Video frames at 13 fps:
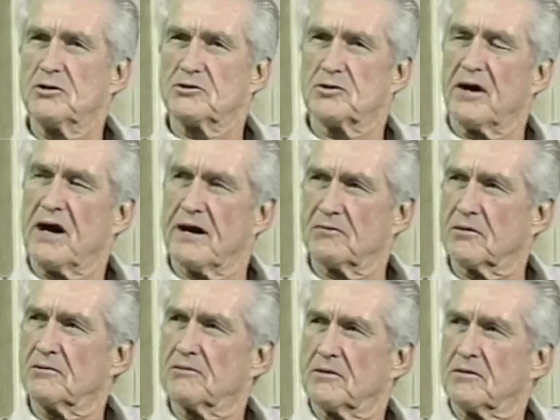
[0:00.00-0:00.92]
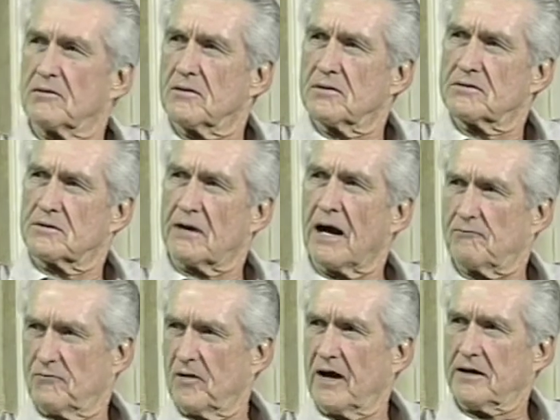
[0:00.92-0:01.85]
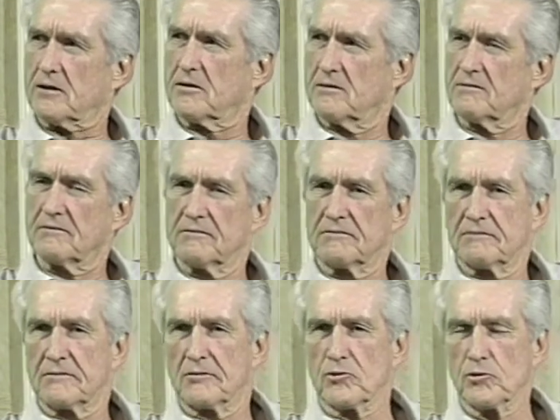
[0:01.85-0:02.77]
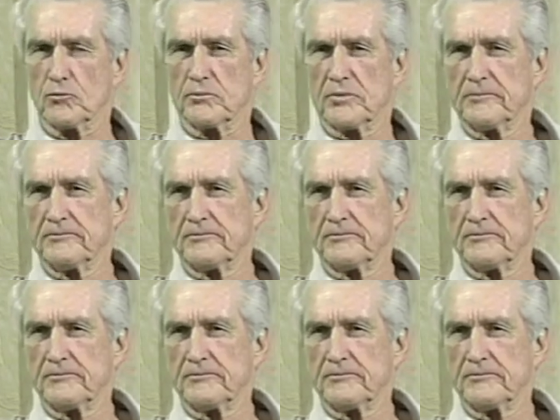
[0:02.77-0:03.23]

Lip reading: to have a top flight group.